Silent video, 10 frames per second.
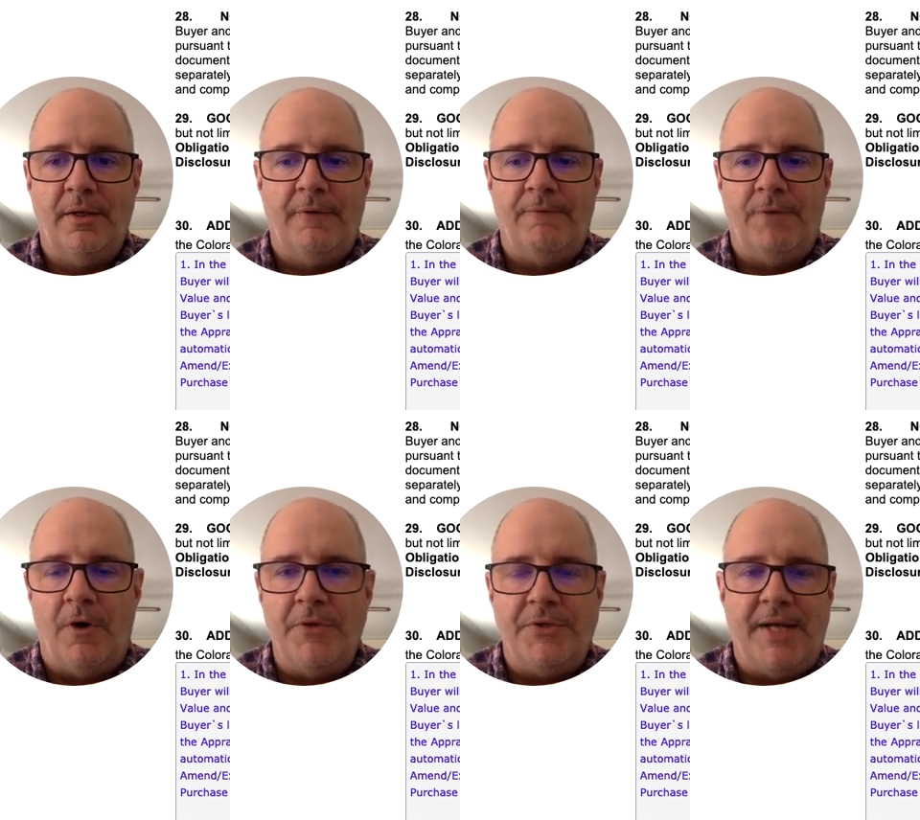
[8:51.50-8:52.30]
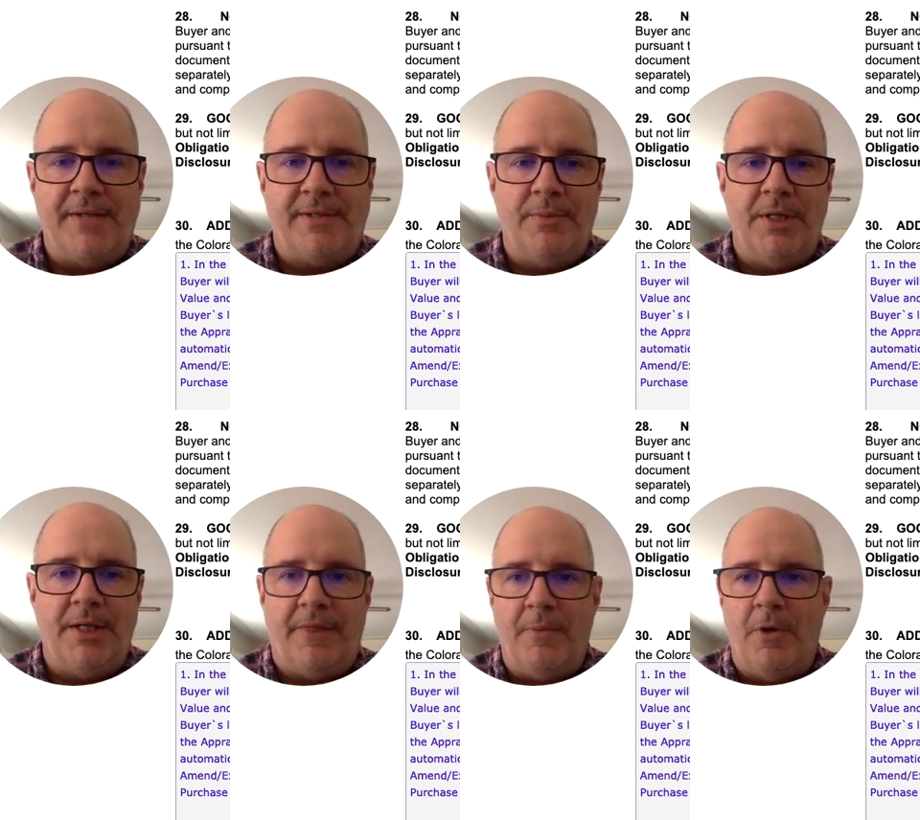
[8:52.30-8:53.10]
all the stats I'm reading
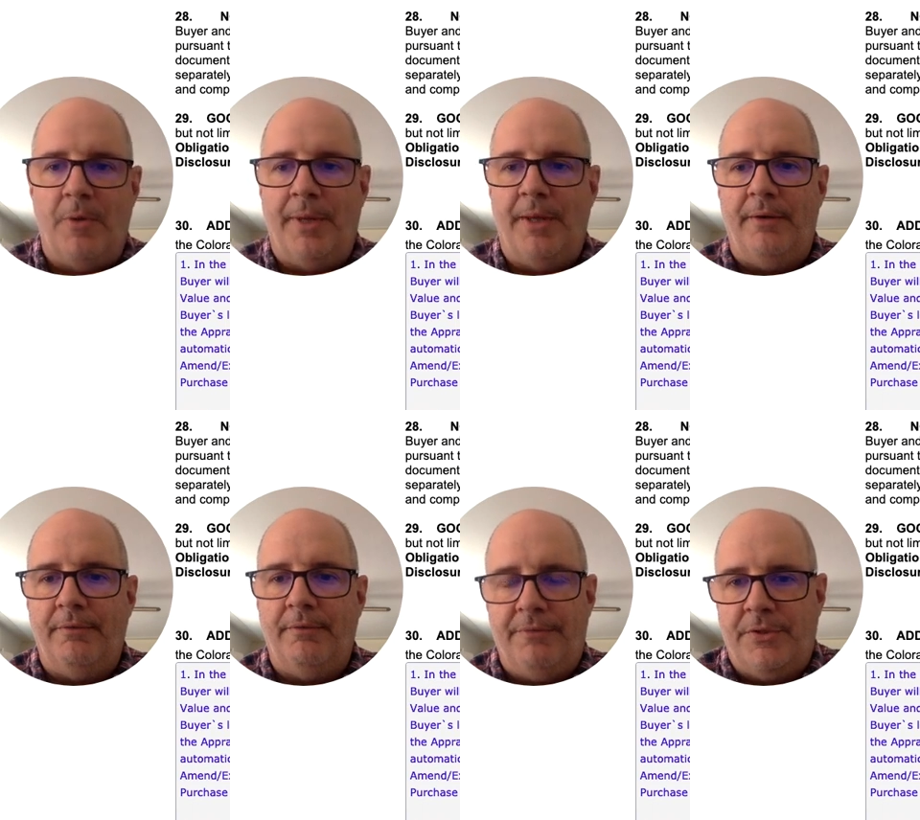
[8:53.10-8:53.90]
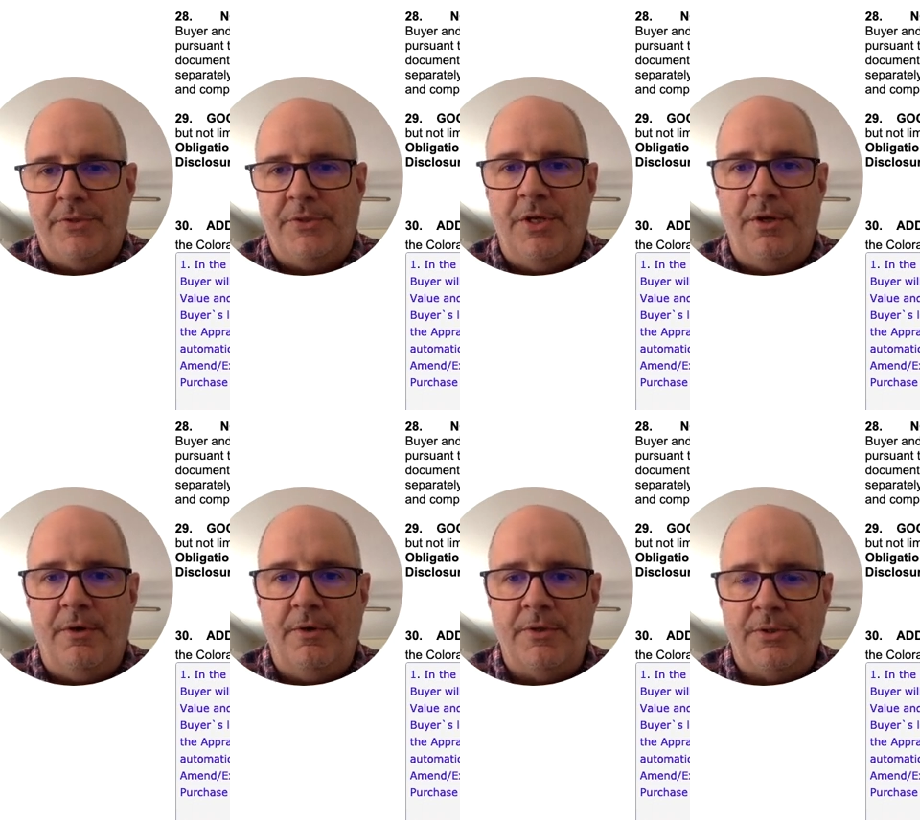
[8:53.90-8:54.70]
at the moment for this
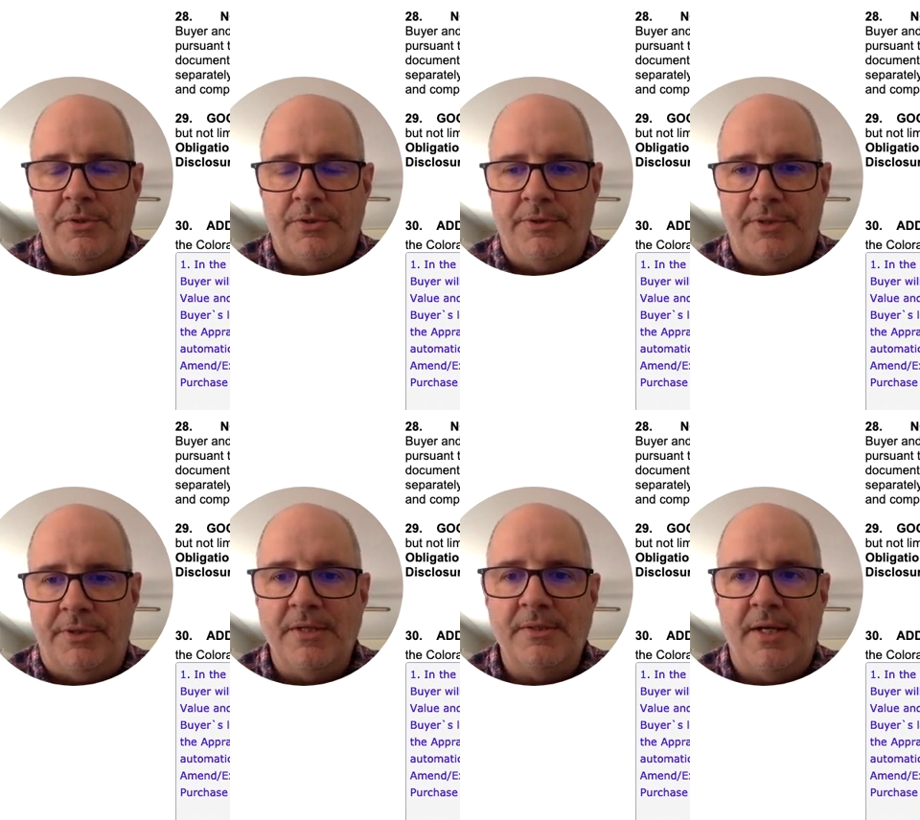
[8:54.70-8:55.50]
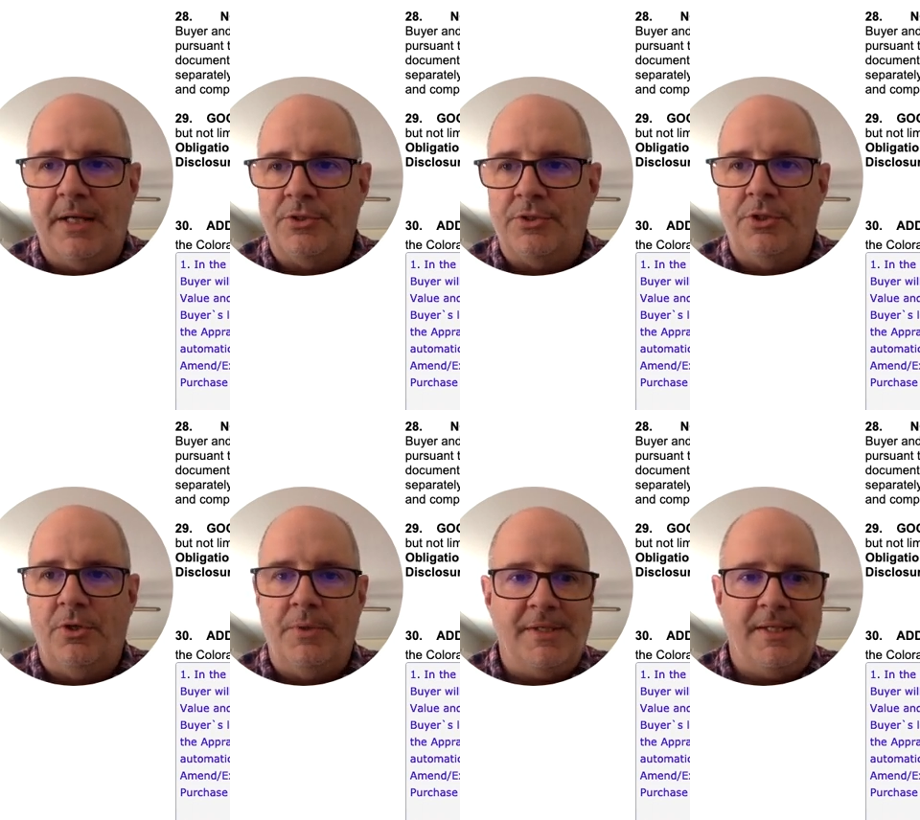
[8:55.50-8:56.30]
year does not show
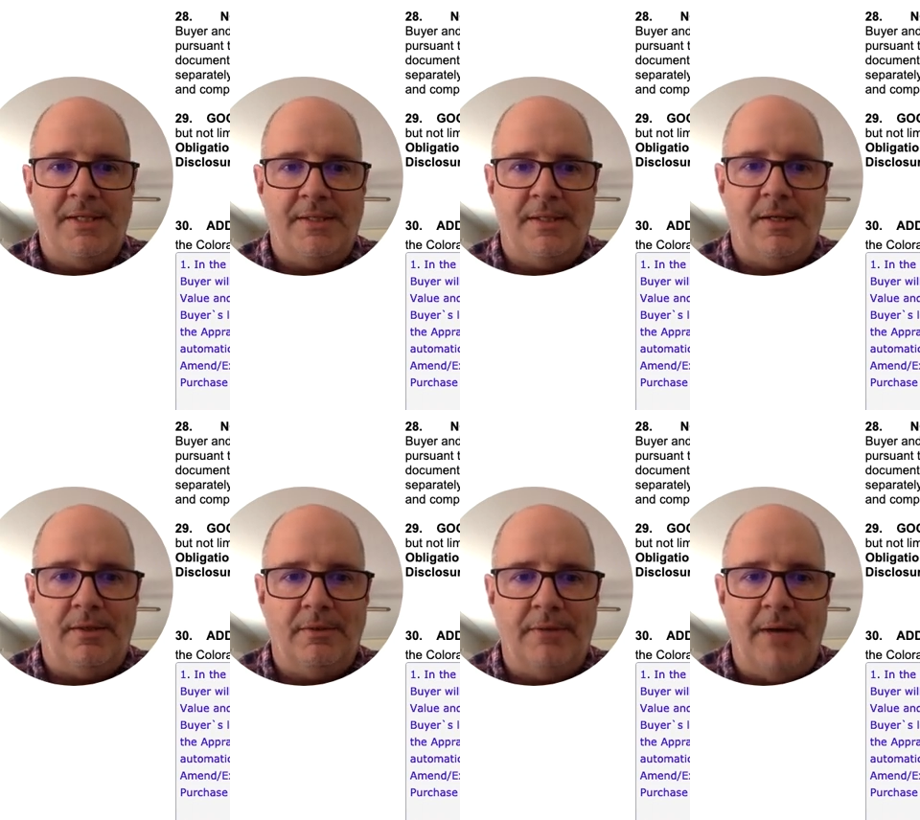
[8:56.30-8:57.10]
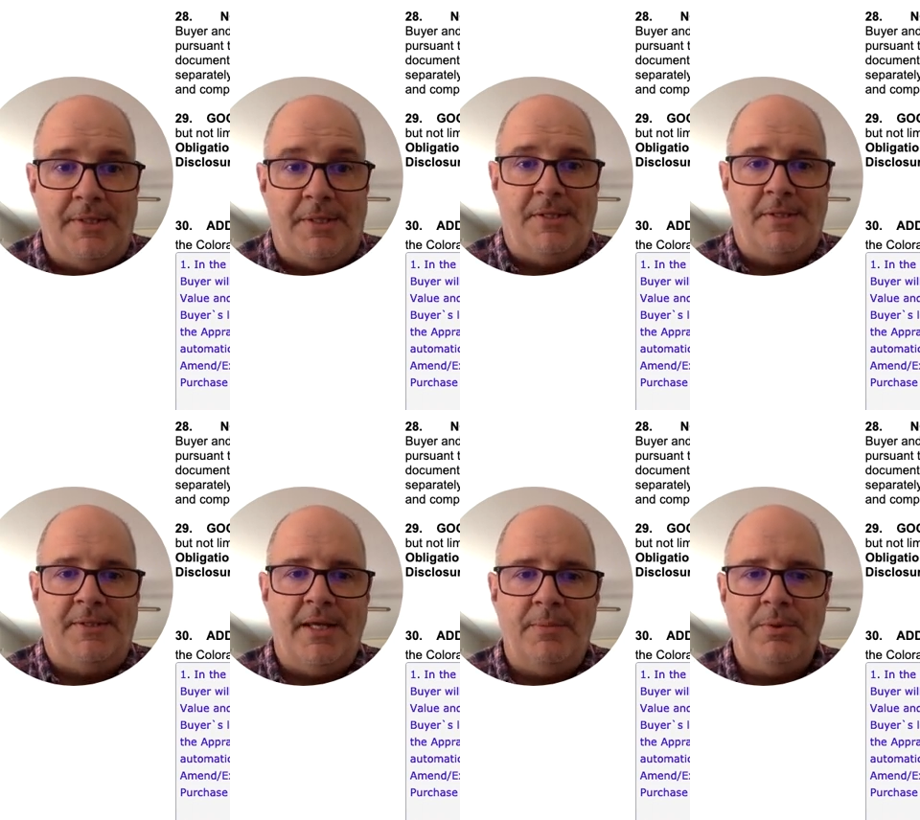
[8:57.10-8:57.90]
this easing. Now, is it
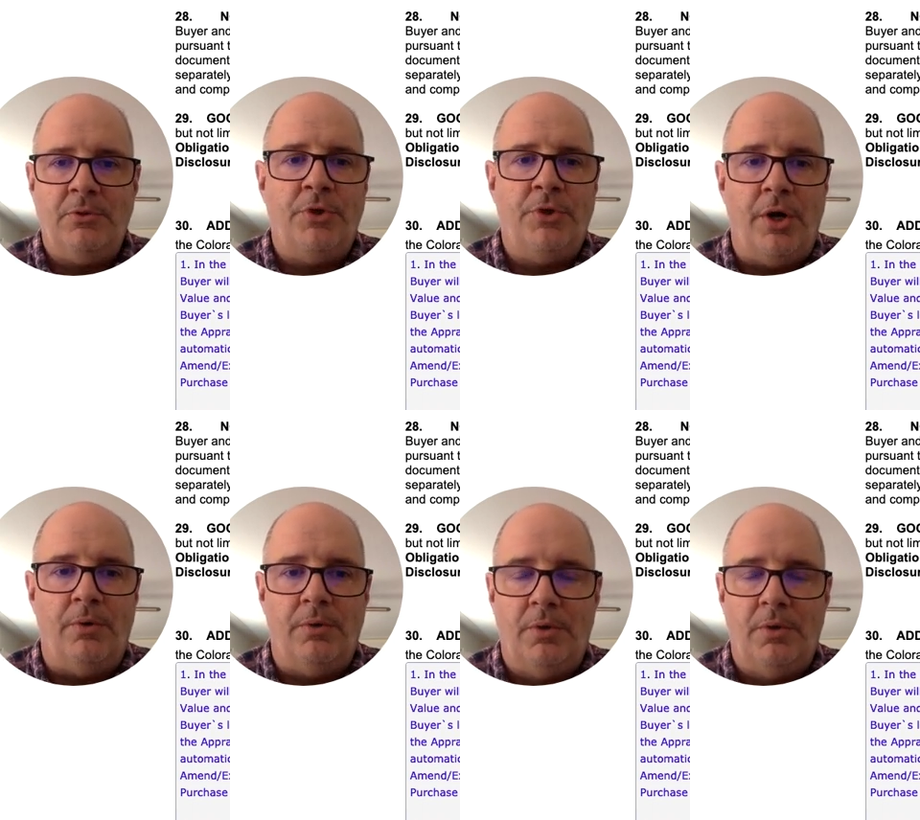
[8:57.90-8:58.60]
sustainable? No.